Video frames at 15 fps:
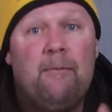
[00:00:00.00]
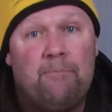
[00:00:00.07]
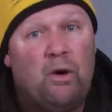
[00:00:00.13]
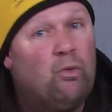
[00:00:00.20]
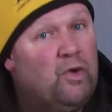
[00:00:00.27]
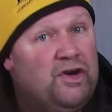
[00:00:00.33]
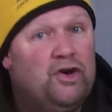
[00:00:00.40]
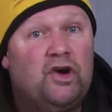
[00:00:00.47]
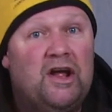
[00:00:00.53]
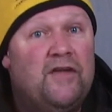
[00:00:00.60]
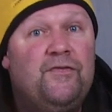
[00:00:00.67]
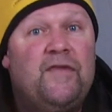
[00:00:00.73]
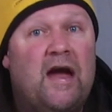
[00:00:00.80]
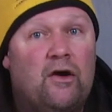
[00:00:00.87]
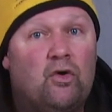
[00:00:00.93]
But when you're
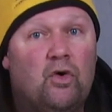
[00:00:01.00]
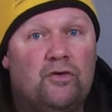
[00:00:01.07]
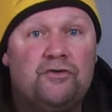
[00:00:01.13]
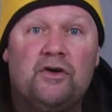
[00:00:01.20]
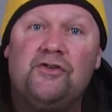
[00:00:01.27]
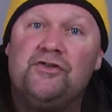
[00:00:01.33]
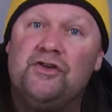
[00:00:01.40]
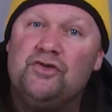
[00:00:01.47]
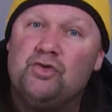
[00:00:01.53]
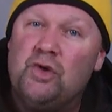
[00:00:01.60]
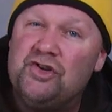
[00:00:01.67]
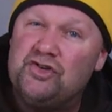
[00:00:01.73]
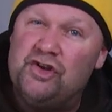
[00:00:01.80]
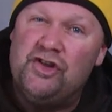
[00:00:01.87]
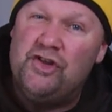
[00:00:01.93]
in that cold front situation,
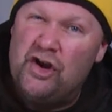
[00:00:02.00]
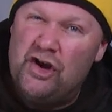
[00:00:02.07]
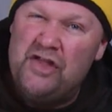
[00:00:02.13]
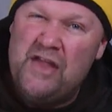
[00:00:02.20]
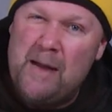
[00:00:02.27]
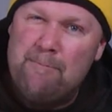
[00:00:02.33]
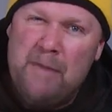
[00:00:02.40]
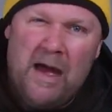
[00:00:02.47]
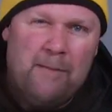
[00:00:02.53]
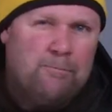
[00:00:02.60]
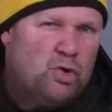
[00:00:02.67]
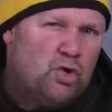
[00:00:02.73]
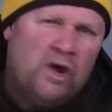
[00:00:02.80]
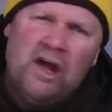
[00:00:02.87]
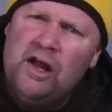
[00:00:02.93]
situation and they're in that bad
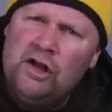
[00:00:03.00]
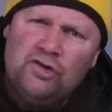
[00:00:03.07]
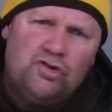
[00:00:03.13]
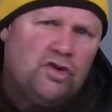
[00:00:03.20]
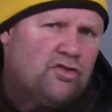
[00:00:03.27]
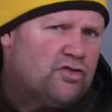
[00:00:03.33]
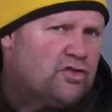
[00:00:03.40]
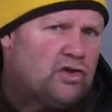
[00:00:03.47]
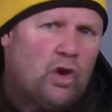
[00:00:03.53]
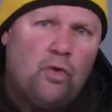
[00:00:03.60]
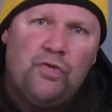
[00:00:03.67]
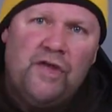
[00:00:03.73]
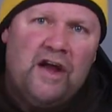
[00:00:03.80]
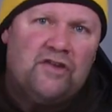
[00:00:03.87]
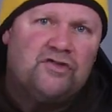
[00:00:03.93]
mood, just slow
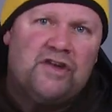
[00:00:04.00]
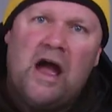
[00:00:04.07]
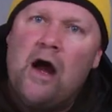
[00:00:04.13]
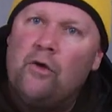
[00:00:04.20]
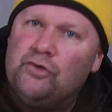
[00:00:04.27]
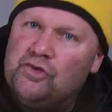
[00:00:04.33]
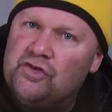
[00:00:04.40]
things down.